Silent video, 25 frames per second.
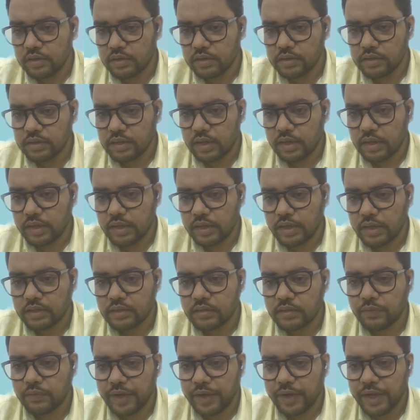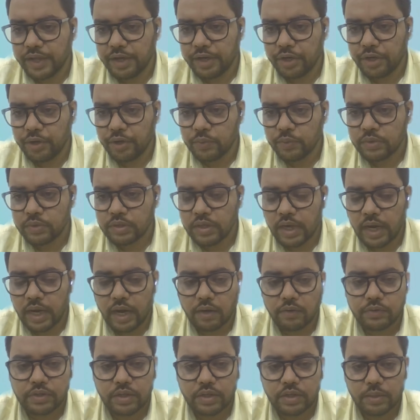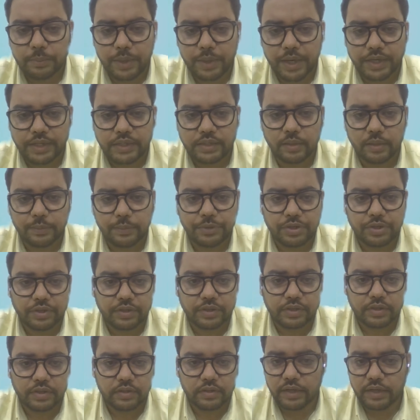Sir, does fair use have some exceptions?